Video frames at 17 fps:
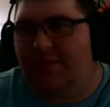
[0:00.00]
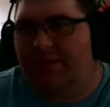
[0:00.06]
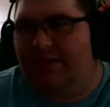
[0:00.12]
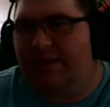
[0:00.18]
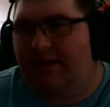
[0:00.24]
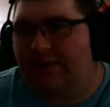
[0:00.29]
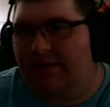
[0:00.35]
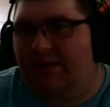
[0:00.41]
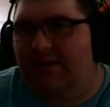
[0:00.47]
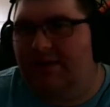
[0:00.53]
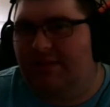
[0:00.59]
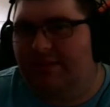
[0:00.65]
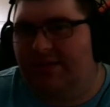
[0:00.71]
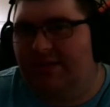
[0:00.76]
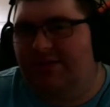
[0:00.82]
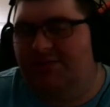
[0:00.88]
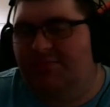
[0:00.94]
it, I think
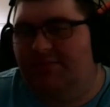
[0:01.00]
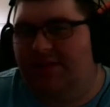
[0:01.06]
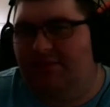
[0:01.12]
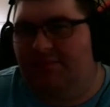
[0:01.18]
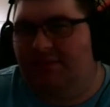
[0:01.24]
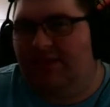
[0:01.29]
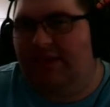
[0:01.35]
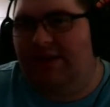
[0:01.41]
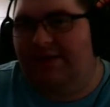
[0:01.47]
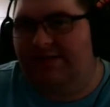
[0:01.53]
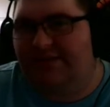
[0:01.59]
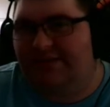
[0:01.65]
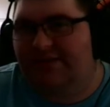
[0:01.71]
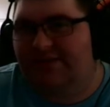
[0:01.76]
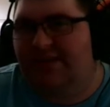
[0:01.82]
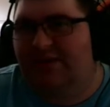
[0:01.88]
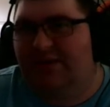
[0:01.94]
that's when they
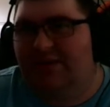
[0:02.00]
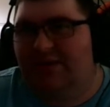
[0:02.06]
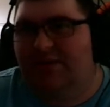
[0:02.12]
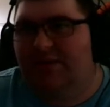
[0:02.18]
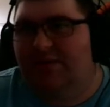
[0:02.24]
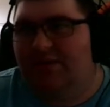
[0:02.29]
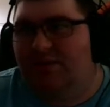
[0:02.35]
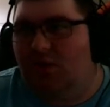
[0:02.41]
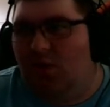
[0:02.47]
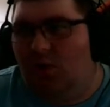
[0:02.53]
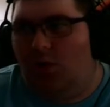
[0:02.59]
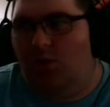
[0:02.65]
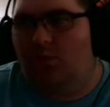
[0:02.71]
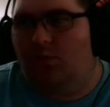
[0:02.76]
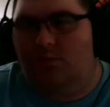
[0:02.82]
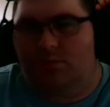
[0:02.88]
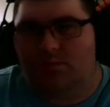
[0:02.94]
realized,
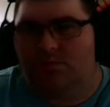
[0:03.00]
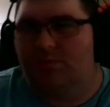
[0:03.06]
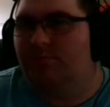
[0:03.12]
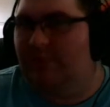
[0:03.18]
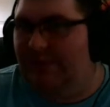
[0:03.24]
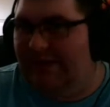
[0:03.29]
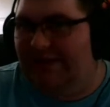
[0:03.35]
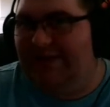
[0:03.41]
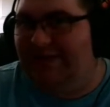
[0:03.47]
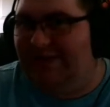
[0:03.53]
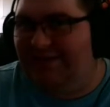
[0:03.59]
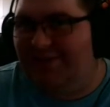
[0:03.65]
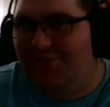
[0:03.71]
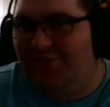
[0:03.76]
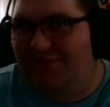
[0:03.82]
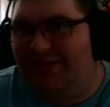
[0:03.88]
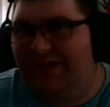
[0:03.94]
oh, we need to
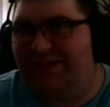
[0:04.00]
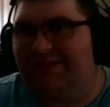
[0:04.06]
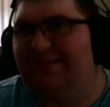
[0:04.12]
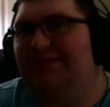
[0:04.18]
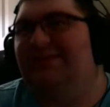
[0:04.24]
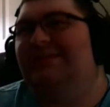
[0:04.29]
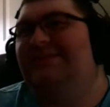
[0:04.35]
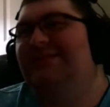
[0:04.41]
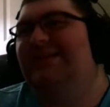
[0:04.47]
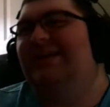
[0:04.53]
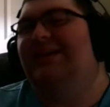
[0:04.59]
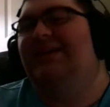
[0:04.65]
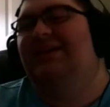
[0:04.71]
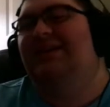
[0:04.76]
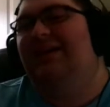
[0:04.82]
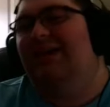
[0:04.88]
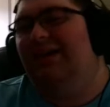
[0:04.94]
go fix this.
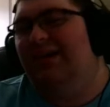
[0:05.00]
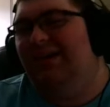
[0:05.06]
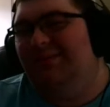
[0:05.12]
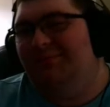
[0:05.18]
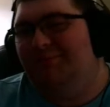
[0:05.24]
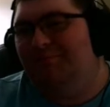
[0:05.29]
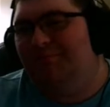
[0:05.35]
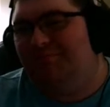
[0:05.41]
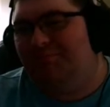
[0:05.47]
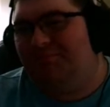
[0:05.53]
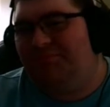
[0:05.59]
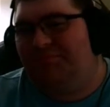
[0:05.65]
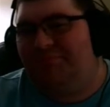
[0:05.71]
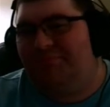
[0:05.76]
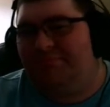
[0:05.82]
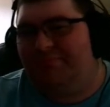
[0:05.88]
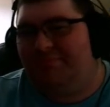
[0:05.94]
Um,
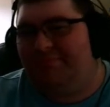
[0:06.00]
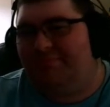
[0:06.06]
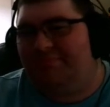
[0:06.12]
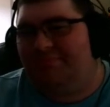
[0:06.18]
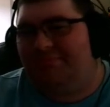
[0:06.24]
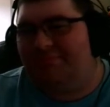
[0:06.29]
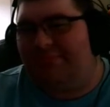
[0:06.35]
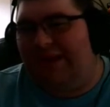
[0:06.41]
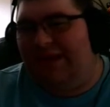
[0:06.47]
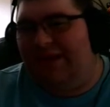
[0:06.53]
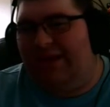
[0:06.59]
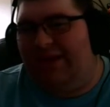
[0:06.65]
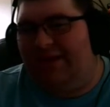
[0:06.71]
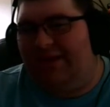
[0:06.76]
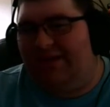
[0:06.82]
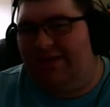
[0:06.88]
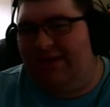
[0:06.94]

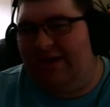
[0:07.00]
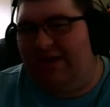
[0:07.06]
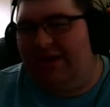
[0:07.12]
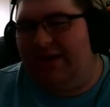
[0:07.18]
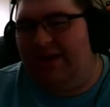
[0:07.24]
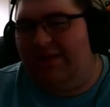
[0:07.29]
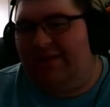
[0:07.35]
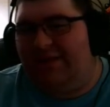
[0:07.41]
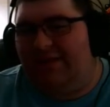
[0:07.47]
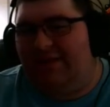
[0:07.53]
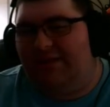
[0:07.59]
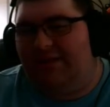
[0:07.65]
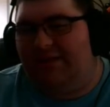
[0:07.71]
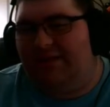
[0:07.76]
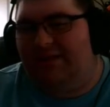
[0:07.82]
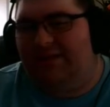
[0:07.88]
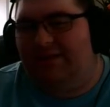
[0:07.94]
and I
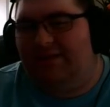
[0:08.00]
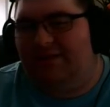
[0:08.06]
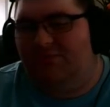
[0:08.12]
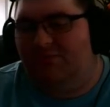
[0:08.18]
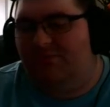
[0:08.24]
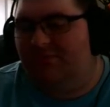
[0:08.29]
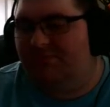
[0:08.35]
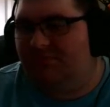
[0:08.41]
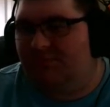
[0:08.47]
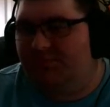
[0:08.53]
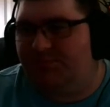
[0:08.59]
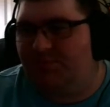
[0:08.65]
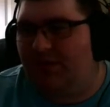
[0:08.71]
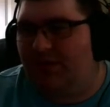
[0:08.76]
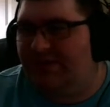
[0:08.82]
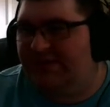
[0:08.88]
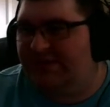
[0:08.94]
think we'll
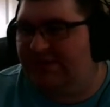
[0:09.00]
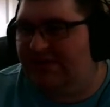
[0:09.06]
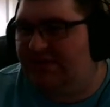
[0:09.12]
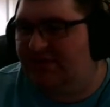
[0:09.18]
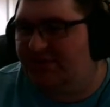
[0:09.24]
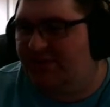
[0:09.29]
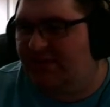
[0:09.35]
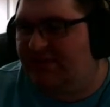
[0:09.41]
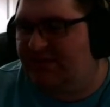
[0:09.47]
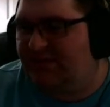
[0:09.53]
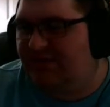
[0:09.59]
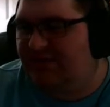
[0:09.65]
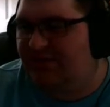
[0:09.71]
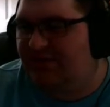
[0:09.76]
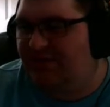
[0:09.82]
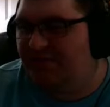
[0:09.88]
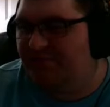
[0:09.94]
probably see it addressed
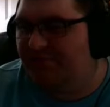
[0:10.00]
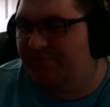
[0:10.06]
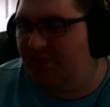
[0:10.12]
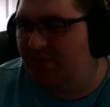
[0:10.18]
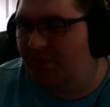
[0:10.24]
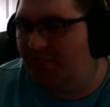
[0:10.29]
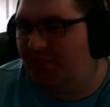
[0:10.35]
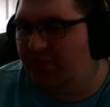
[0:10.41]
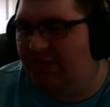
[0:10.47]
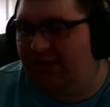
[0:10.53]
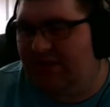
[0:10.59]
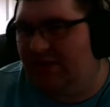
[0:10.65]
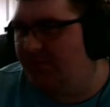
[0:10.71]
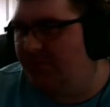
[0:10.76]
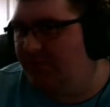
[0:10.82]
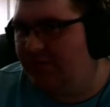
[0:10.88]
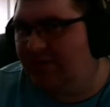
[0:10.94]
here, hopefully
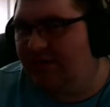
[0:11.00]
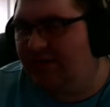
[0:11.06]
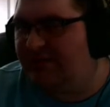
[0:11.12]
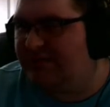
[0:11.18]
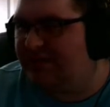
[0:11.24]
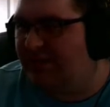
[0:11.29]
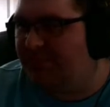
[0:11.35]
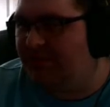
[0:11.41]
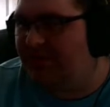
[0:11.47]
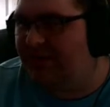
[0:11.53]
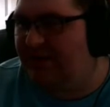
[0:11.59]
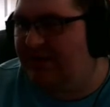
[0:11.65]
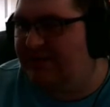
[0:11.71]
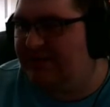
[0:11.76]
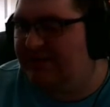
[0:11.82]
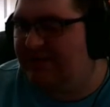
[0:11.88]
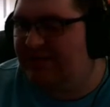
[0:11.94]
over the next couple of
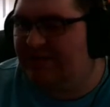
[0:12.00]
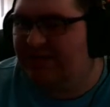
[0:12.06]
days.